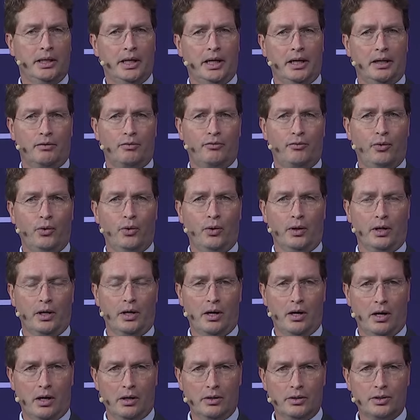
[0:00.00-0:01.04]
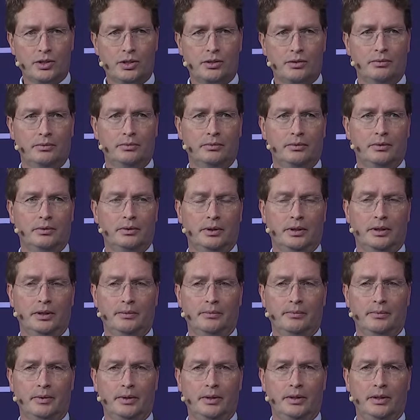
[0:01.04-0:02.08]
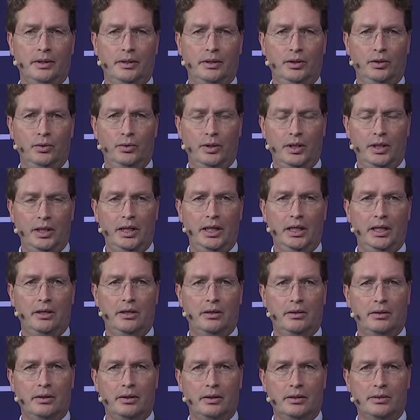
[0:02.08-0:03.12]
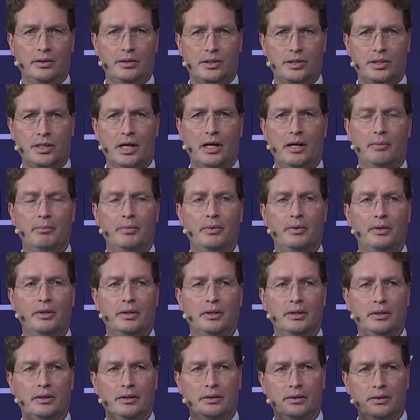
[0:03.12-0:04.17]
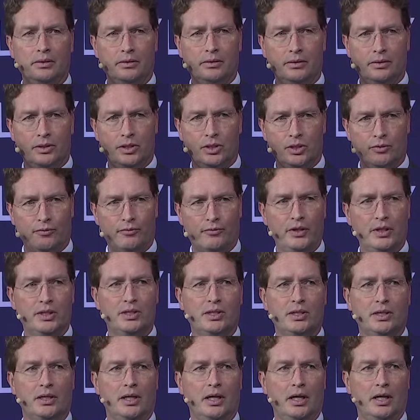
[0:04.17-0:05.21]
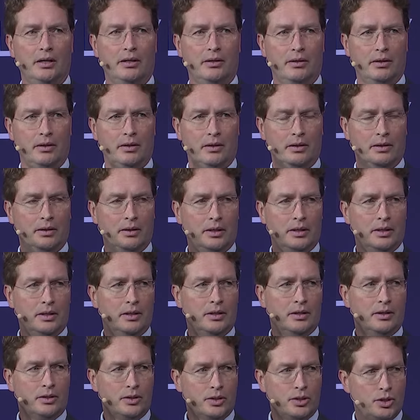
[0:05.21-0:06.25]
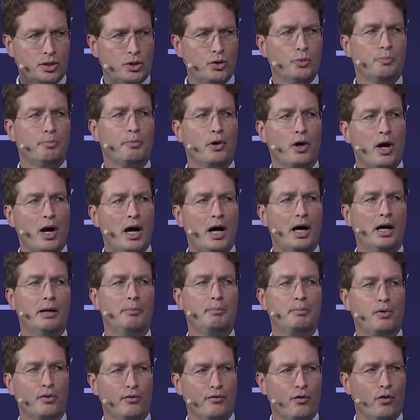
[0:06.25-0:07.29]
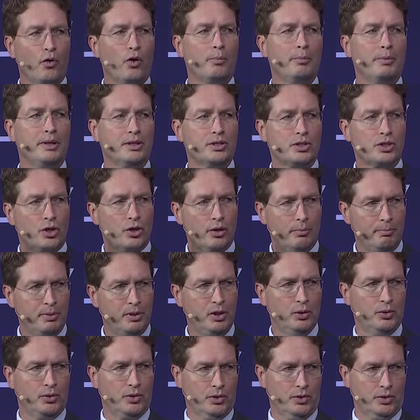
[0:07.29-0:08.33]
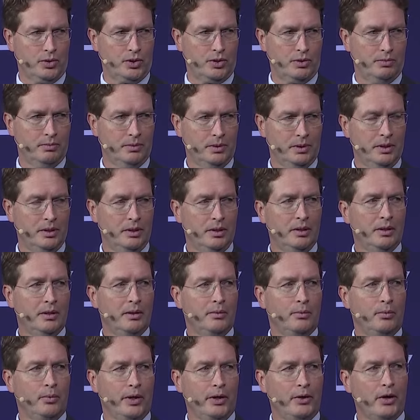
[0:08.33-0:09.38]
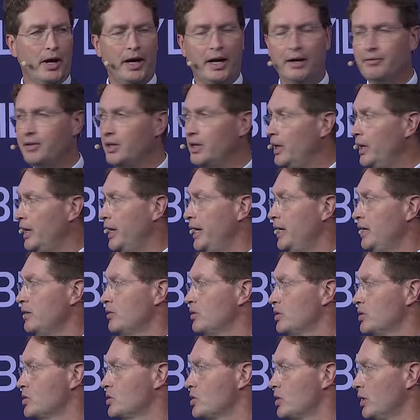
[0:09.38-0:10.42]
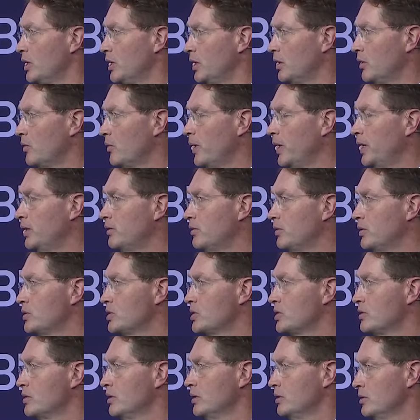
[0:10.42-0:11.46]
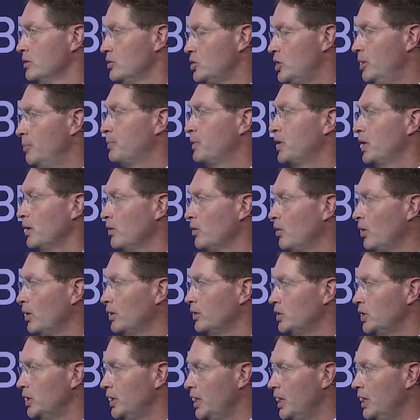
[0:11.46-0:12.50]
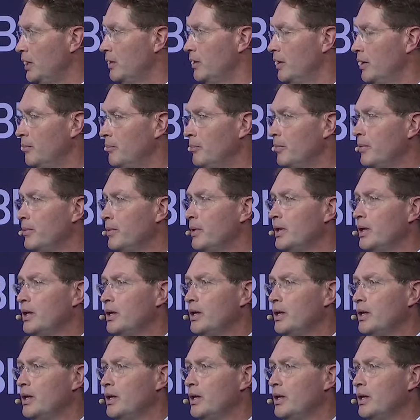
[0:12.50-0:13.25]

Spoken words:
that for cars, you need some sophisticated, super high performance computers where you have the latest and greatest chip technology in them.